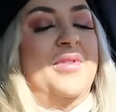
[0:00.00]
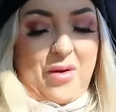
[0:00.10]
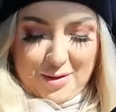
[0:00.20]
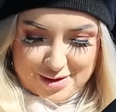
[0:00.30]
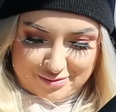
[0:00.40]

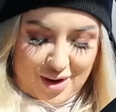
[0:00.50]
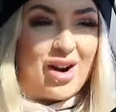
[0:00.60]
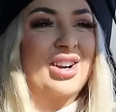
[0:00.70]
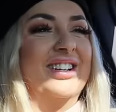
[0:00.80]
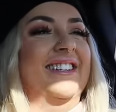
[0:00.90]
No, I'm in
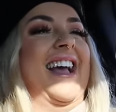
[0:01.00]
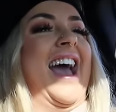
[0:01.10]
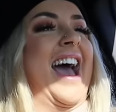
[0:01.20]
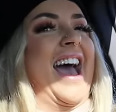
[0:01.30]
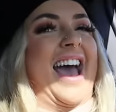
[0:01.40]
park.
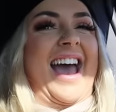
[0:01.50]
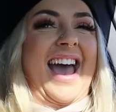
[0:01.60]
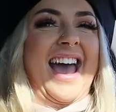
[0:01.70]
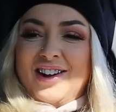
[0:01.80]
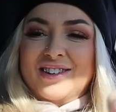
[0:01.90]

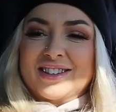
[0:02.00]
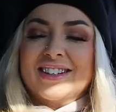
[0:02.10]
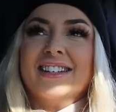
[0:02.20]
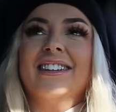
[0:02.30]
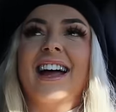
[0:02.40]
Oh, and
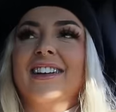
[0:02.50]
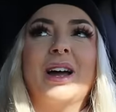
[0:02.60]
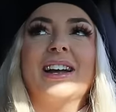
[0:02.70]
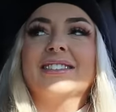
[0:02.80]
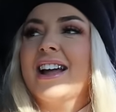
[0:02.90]
look at that.
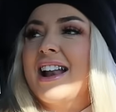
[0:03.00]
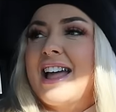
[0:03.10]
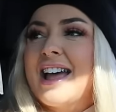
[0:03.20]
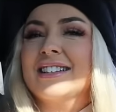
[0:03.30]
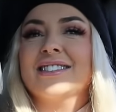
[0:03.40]
Back that
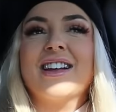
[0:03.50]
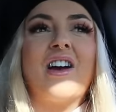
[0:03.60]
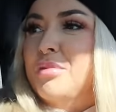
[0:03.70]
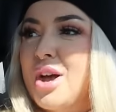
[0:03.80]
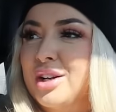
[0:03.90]
ass
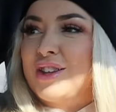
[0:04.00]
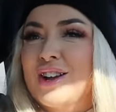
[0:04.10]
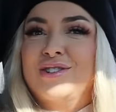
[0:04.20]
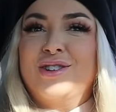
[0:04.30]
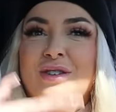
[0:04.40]
up. Back
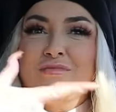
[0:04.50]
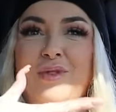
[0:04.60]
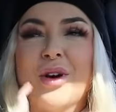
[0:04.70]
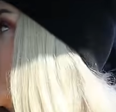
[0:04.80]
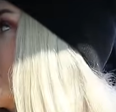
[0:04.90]
that Jeep
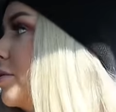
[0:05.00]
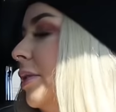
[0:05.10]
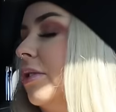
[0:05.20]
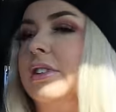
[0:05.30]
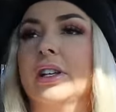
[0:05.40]
up. I should
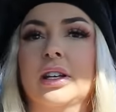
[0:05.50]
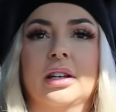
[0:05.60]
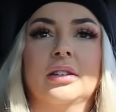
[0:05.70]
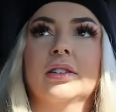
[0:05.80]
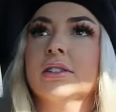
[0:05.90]
be looking,
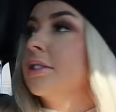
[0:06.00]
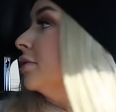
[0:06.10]
eh?